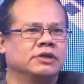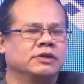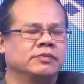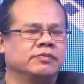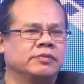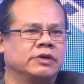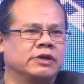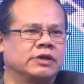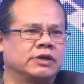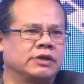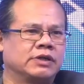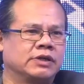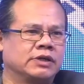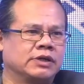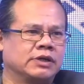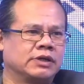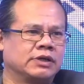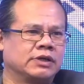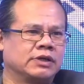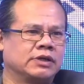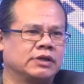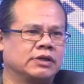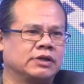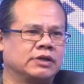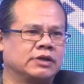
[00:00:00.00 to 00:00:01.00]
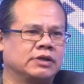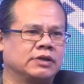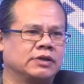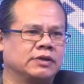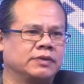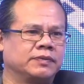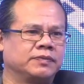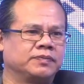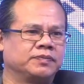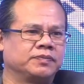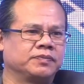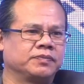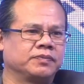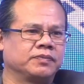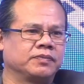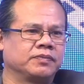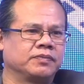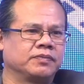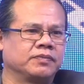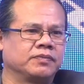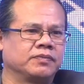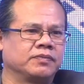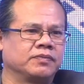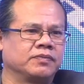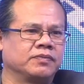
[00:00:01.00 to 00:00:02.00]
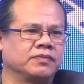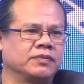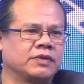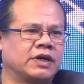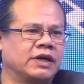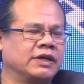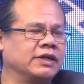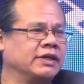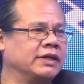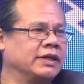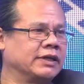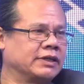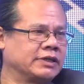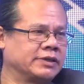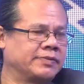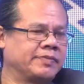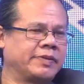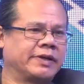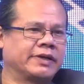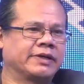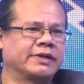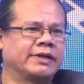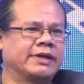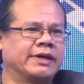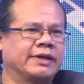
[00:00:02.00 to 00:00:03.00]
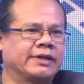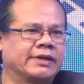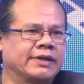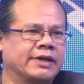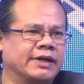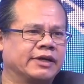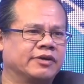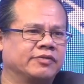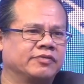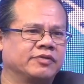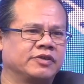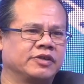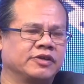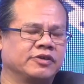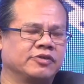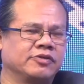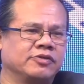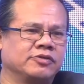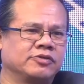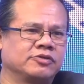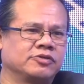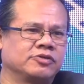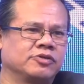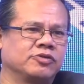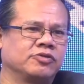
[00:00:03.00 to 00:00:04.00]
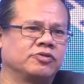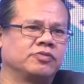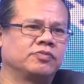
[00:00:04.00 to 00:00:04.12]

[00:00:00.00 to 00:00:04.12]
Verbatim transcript: but uh, I didn't expect that kind of thing also.